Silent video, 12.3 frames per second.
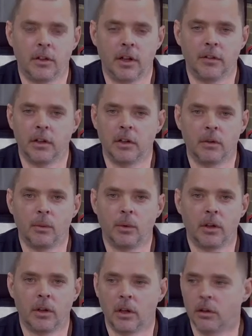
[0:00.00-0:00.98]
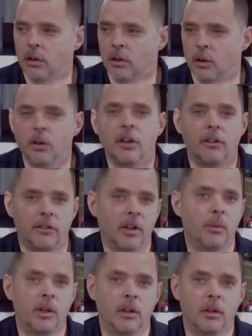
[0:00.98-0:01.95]
given the learnings
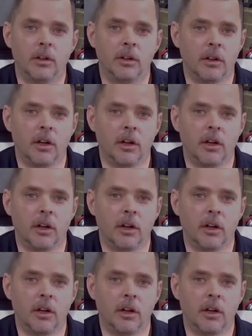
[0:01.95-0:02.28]
that we learned